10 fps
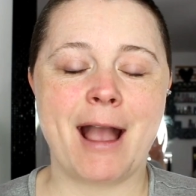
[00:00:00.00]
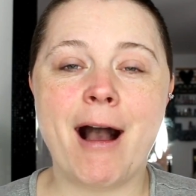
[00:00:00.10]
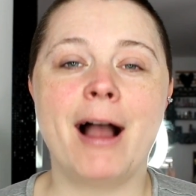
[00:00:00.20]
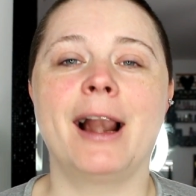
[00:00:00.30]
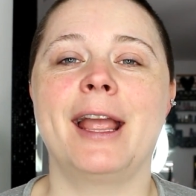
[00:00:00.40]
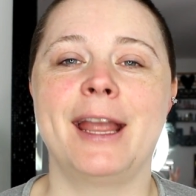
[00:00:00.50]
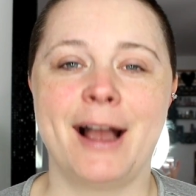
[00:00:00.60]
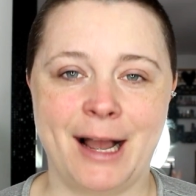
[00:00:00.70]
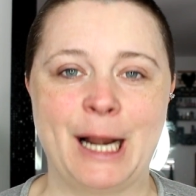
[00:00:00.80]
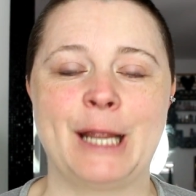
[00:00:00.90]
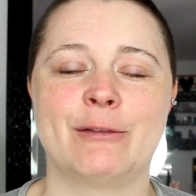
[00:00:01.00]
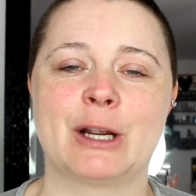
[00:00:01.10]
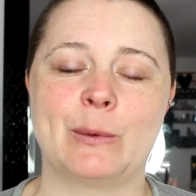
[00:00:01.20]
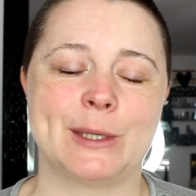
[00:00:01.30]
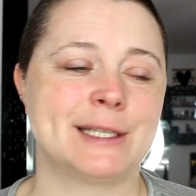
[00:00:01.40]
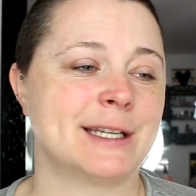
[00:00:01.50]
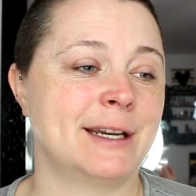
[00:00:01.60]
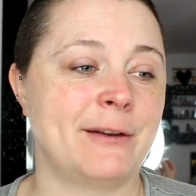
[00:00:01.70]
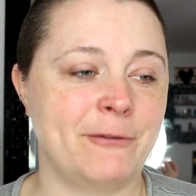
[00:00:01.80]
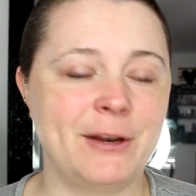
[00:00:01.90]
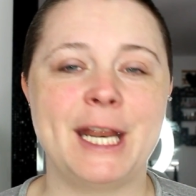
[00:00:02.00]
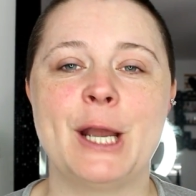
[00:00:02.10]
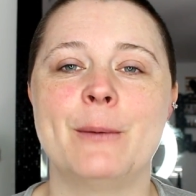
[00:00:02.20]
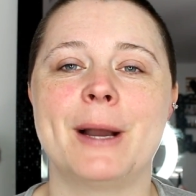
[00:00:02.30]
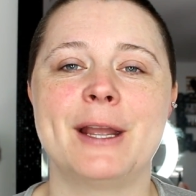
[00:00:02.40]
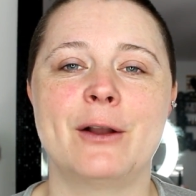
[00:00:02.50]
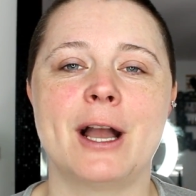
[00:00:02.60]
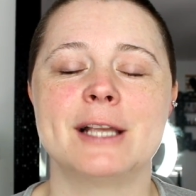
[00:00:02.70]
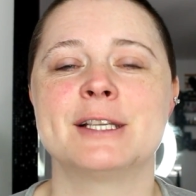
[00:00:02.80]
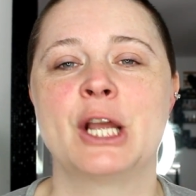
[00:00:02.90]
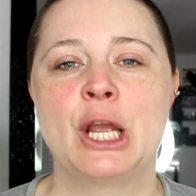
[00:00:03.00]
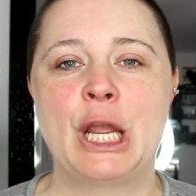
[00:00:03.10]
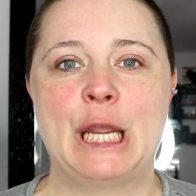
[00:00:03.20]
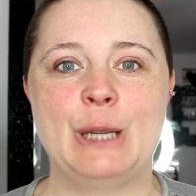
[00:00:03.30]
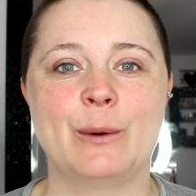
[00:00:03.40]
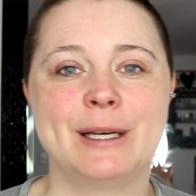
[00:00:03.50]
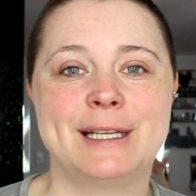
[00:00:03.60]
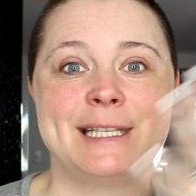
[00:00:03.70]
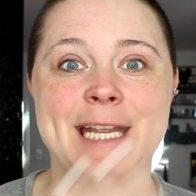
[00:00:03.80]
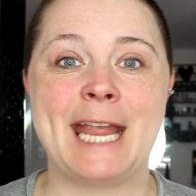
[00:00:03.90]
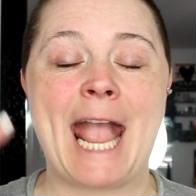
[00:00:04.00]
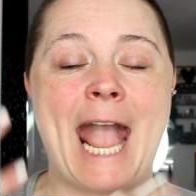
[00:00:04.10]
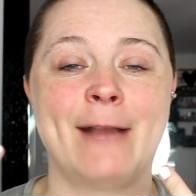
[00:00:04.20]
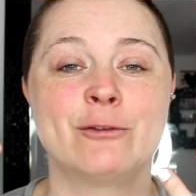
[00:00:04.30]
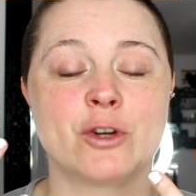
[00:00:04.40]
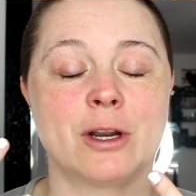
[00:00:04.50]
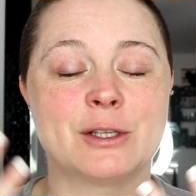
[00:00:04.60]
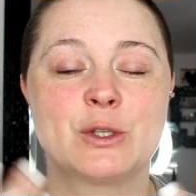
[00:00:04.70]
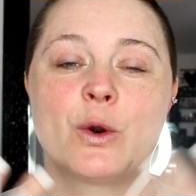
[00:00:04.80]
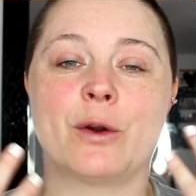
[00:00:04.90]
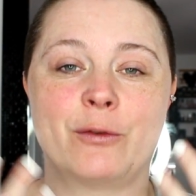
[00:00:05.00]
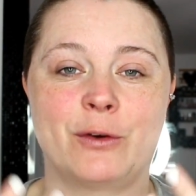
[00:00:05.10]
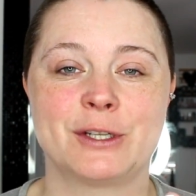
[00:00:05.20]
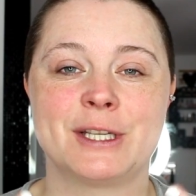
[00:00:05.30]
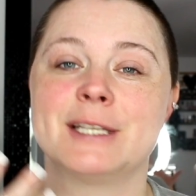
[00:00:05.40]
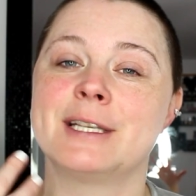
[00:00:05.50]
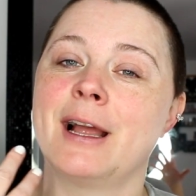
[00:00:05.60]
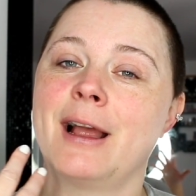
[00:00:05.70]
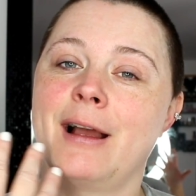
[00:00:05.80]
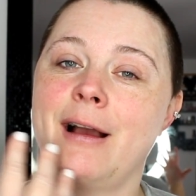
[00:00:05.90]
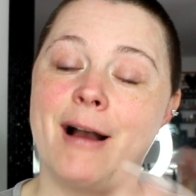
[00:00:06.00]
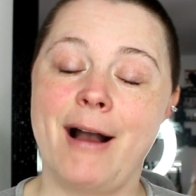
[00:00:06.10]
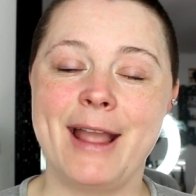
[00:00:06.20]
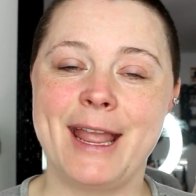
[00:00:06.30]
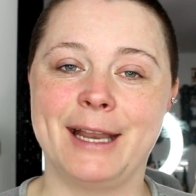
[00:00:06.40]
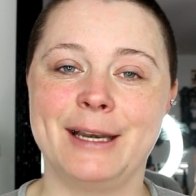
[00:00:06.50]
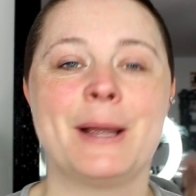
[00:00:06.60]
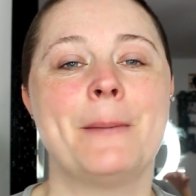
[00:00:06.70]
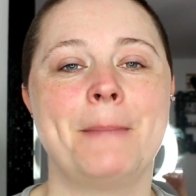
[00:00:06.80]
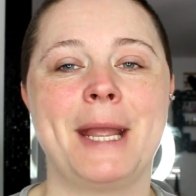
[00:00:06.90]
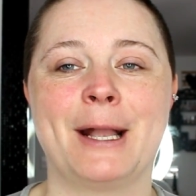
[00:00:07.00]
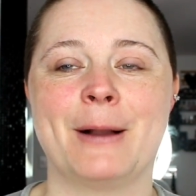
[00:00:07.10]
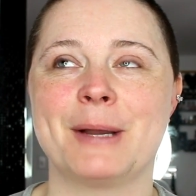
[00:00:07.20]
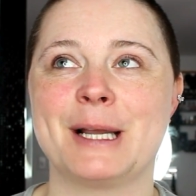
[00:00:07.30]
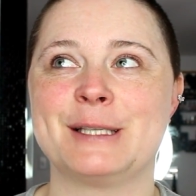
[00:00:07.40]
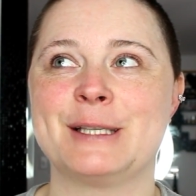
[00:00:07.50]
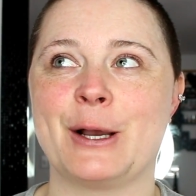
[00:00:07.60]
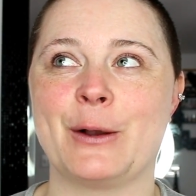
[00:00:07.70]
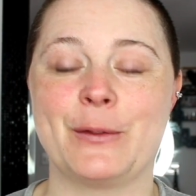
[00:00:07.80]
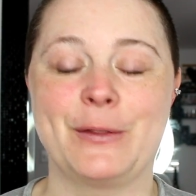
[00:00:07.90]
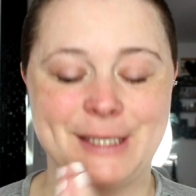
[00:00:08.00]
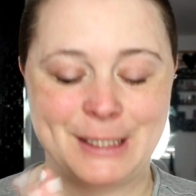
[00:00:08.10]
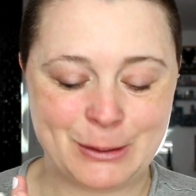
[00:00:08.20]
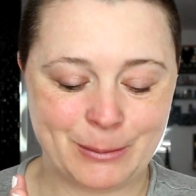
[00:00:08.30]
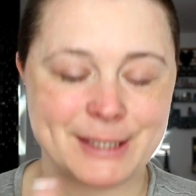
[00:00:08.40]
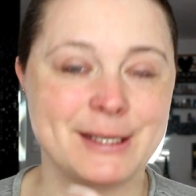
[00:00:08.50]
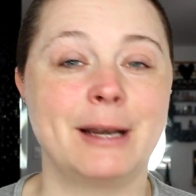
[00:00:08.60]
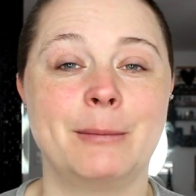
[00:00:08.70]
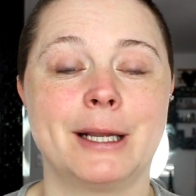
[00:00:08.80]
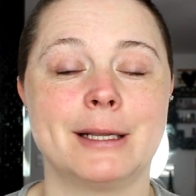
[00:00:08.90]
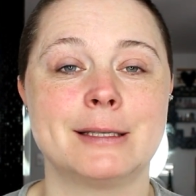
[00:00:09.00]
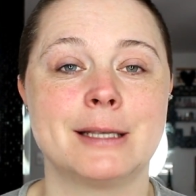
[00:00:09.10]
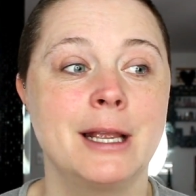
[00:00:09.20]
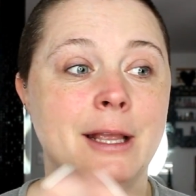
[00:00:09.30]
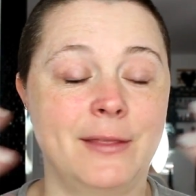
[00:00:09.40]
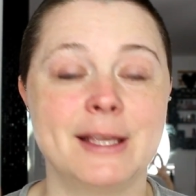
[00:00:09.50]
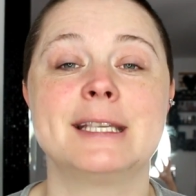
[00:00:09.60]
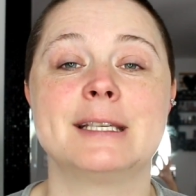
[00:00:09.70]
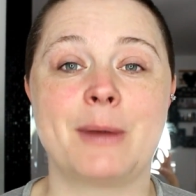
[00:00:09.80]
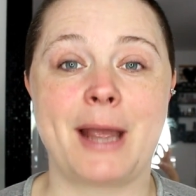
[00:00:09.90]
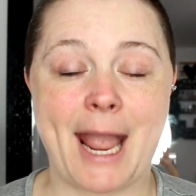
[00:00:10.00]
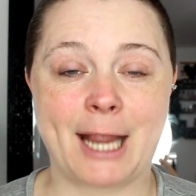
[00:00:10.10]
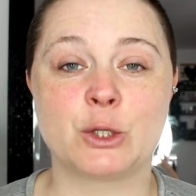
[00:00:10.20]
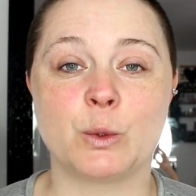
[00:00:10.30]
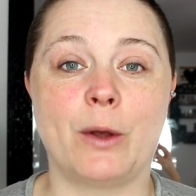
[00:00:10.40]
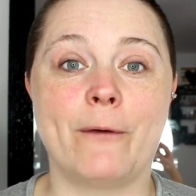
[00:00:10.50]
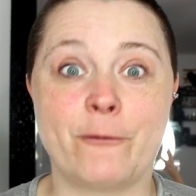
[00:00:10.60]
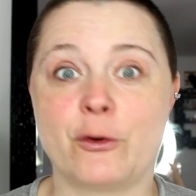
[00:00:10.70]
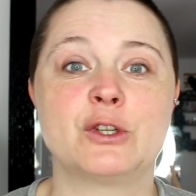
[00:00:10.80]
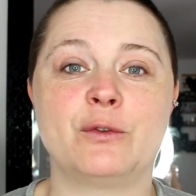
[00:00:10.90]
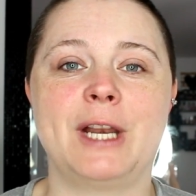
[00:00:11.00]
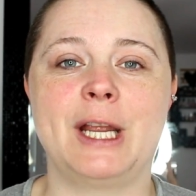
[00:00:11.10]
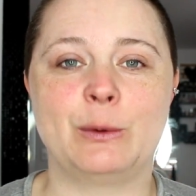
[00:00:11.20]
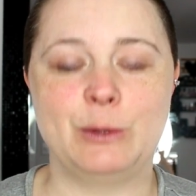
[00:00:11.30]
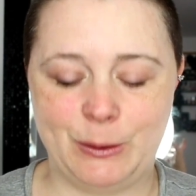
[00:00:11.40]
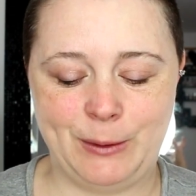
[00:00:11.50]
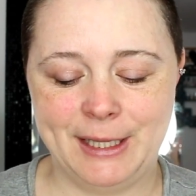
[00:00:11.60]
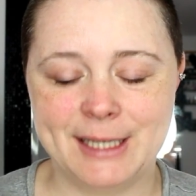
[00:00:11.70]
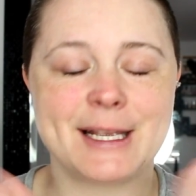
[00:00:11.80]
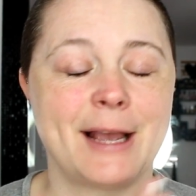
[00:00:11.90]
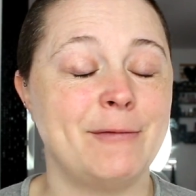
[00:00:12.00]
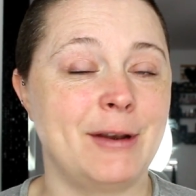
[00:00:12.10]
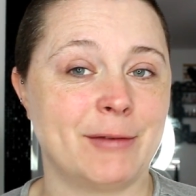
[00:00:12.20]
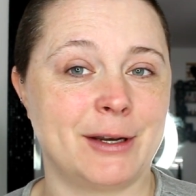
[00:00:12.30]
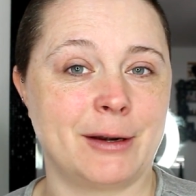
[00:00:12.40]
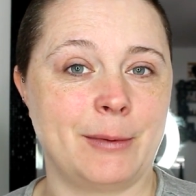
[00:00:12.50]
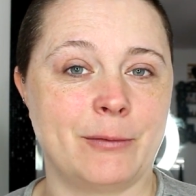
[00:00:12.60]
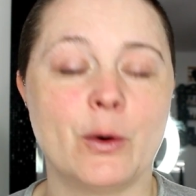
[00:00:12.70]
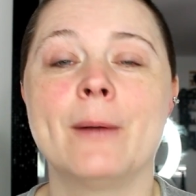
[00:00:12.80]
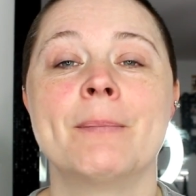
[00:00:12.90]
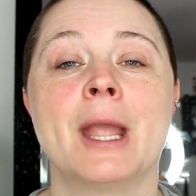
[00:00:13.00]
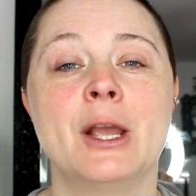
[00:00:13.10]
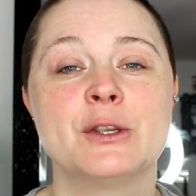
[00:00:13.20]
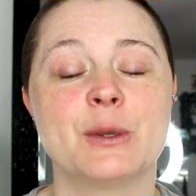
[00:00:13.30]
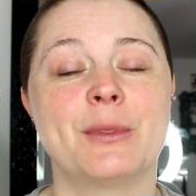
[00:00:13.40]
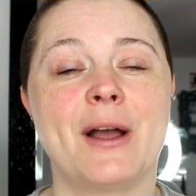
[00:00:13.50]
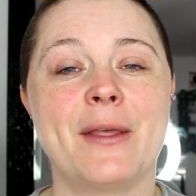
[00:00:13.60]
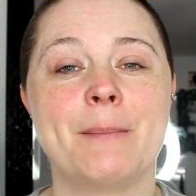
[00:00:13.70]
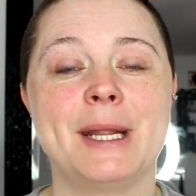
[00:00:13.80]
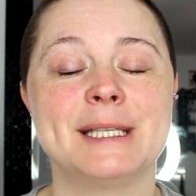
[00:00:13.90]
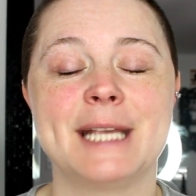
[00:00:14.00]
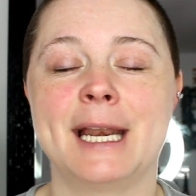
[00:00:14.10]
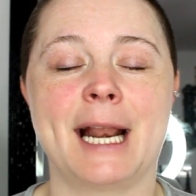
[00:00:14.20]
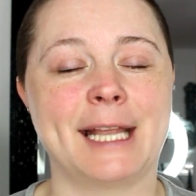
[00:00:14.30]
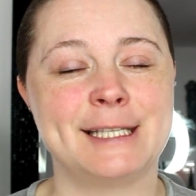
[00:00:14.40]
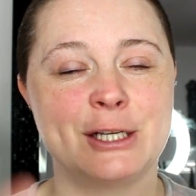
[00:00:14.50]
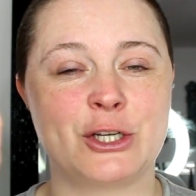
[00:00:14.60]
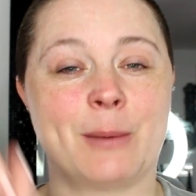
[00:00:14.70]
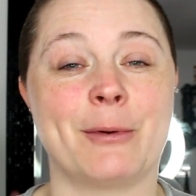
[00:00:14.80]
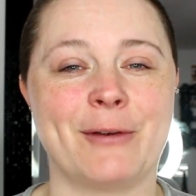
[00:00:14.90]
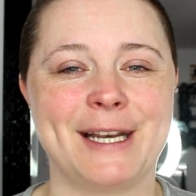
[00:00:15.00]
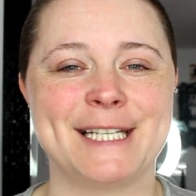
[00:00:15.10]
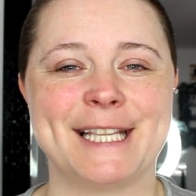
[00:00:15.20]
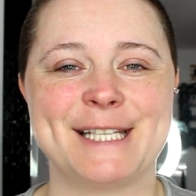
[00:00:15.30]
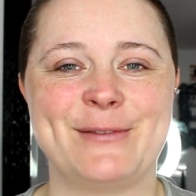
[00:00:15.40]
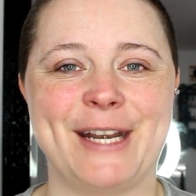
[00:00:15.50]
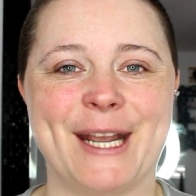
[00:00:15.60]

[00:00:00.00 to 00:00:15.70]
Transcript: a highly requested video by you guys. You wanted to see half drugstore versus high-end makeup. So this is super exciting because this is my actual first video doing this. I've never done it before. So with all that being said, let's jump right into this